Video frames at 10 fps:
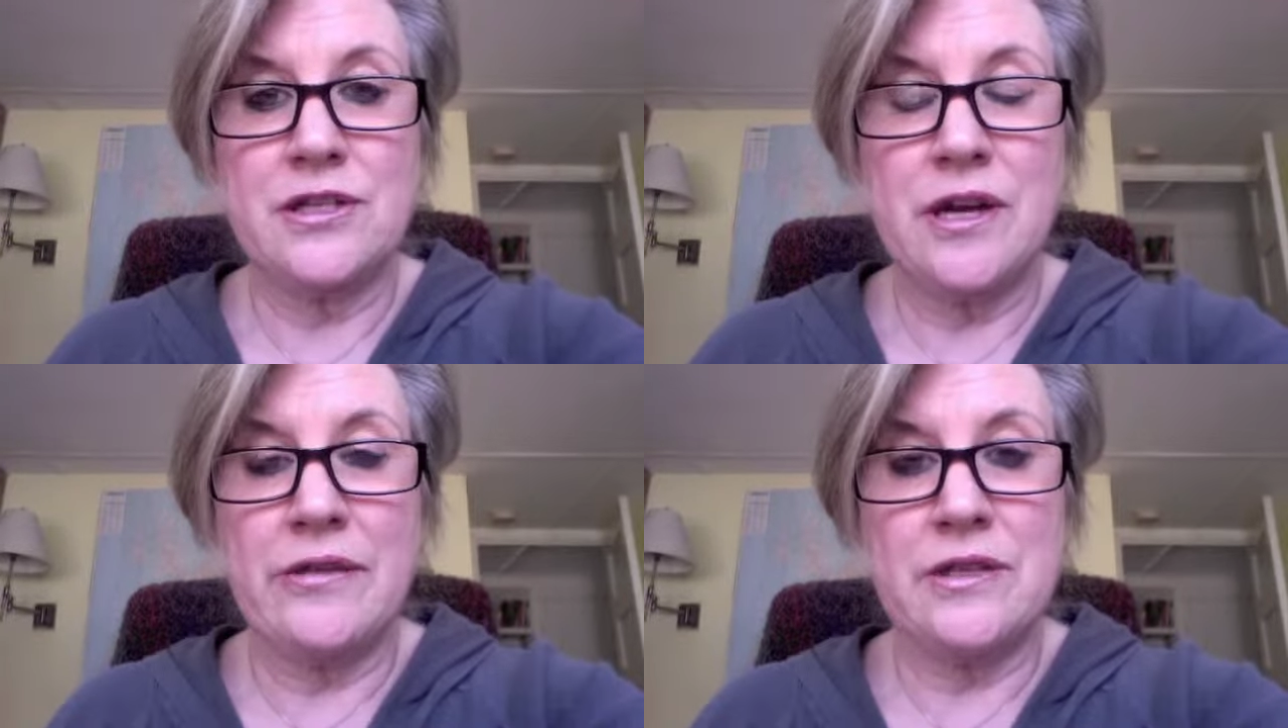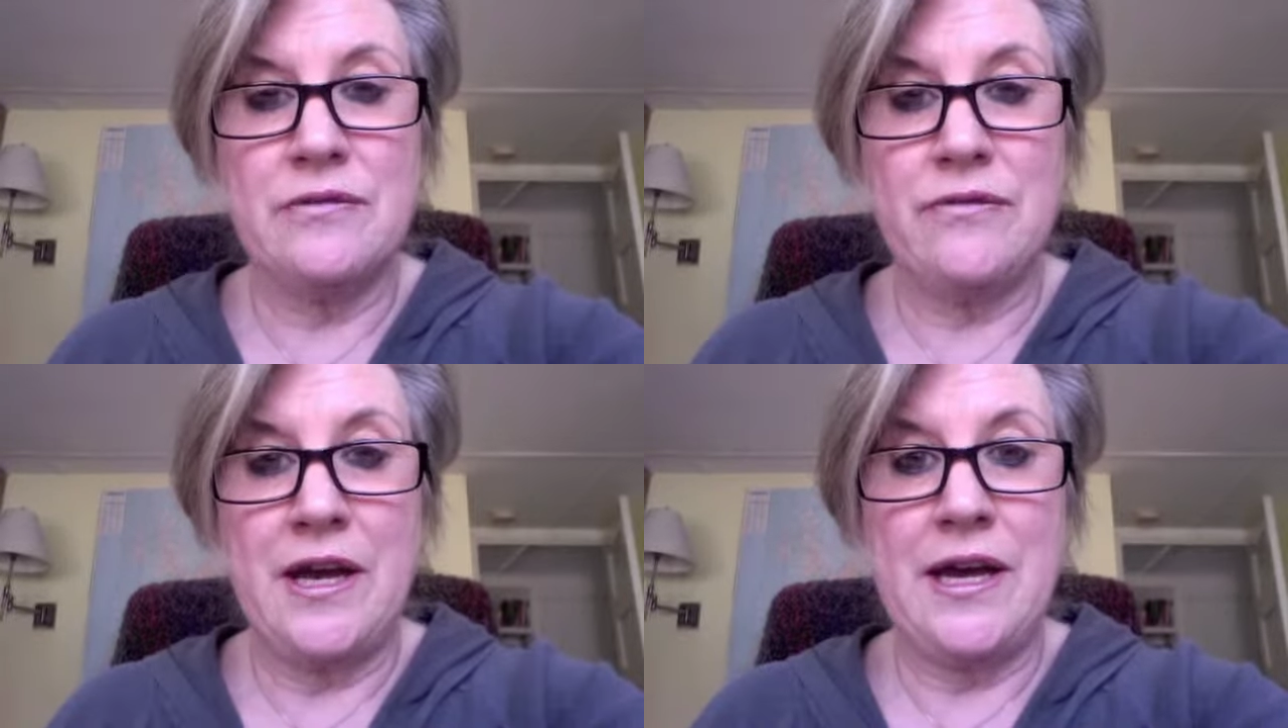John the
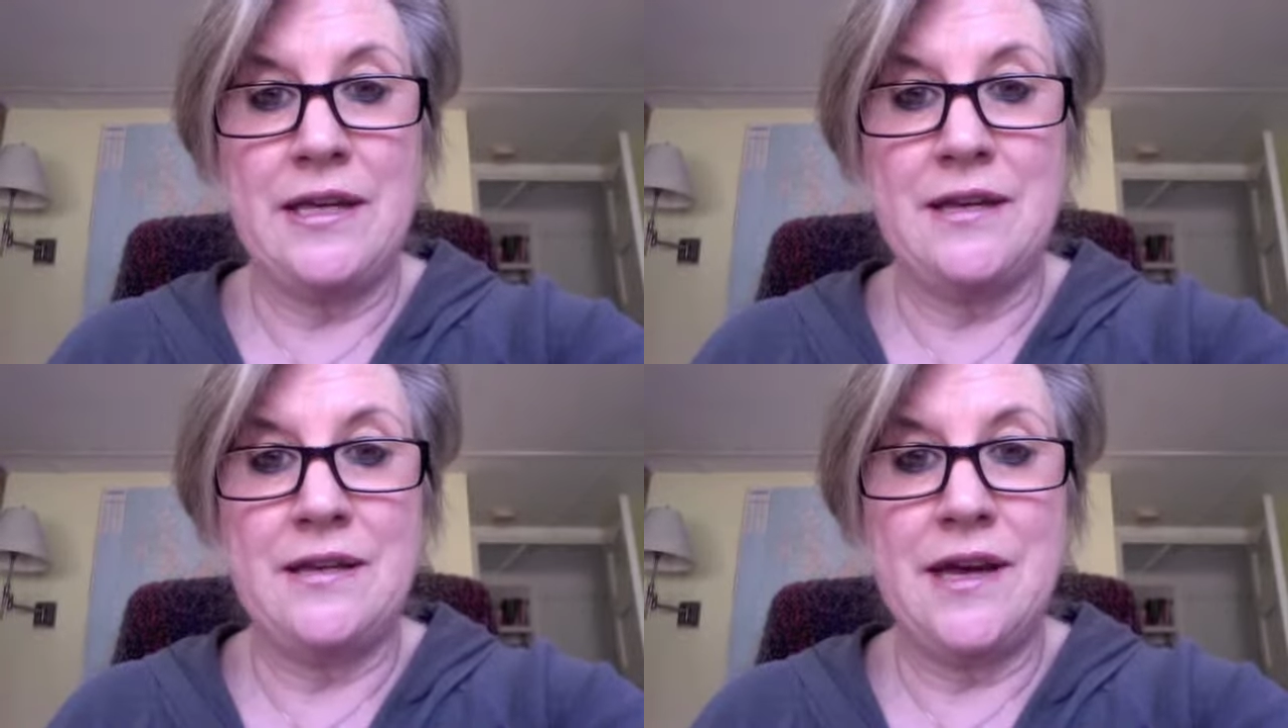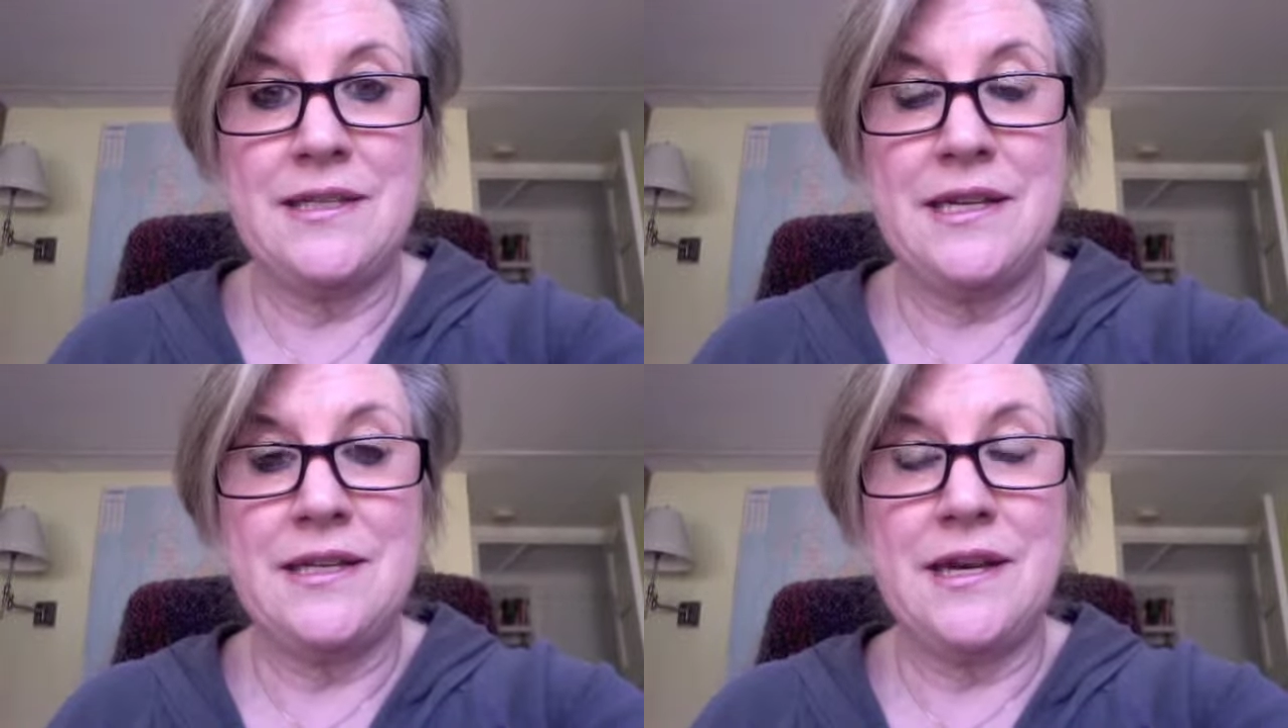Divine in
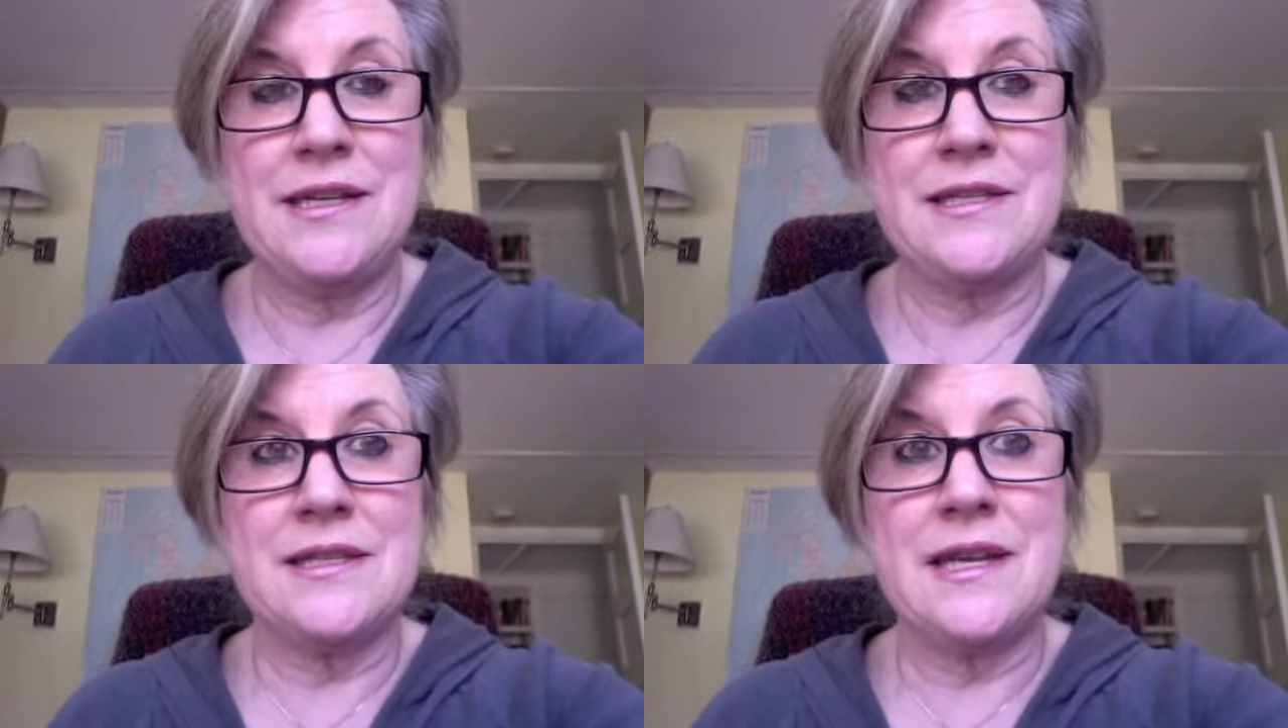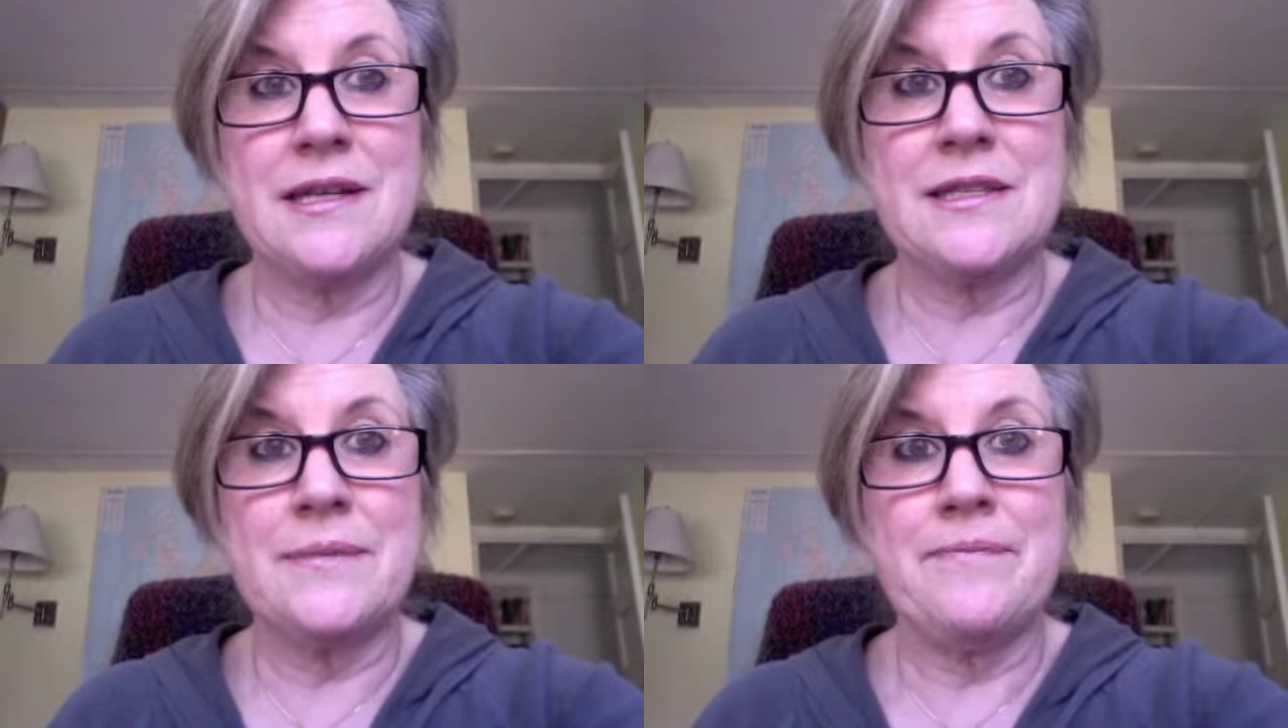
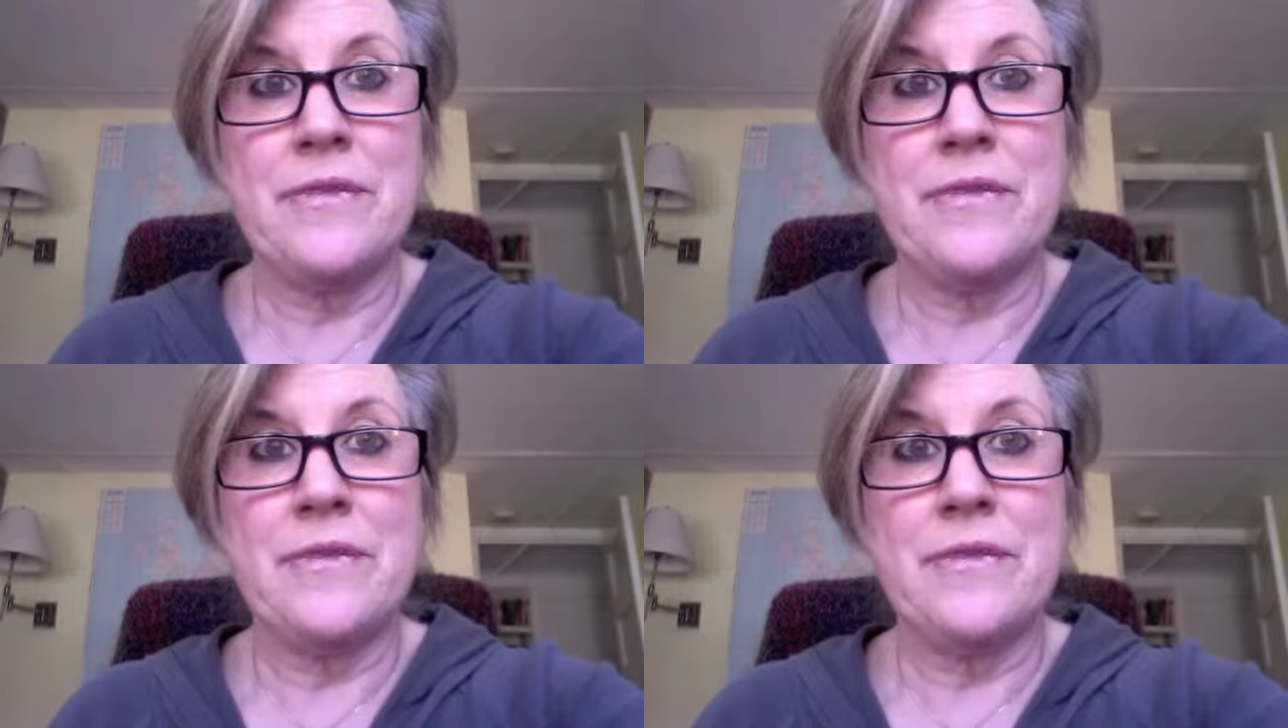1996.